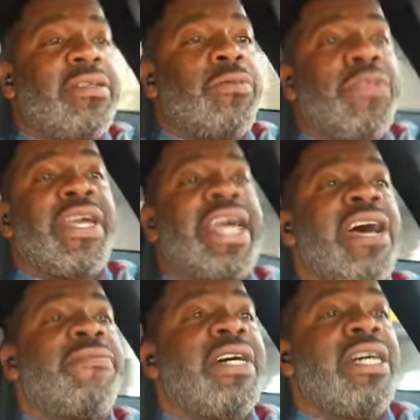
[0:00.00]
where they
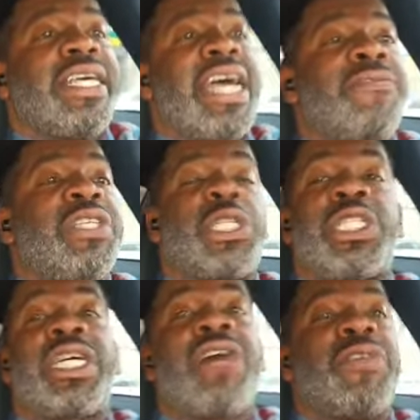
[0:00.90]
have they have
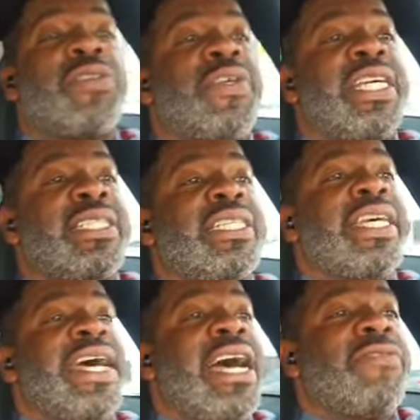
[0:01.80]
discovered things that they
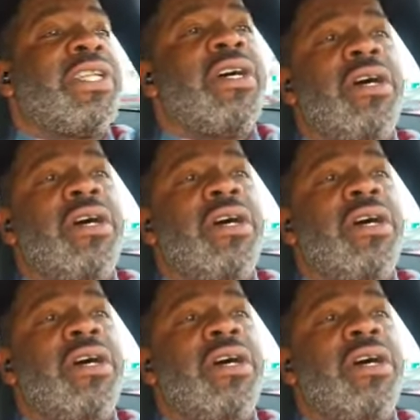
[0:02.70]
haven't.